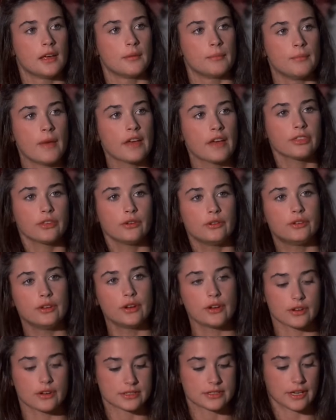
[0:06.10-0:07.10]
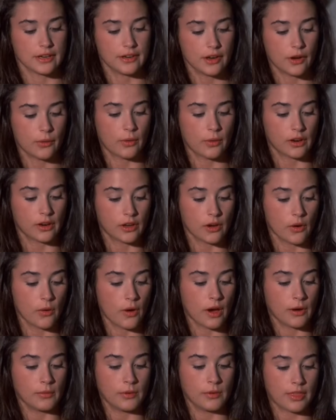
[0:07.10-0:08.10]
Get ready for a trip down
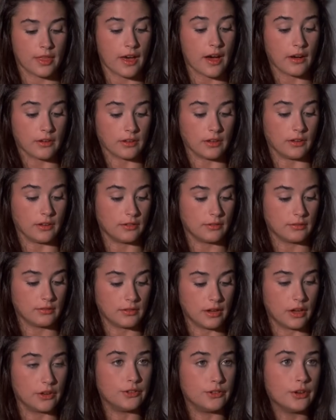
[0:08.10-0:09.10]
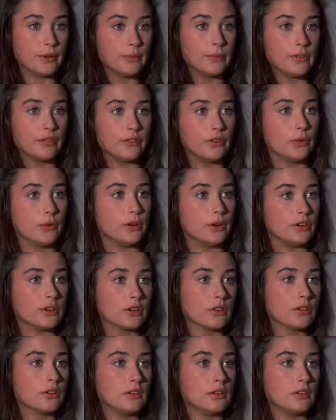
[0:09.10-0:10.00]
memory lane as we unveil the shocking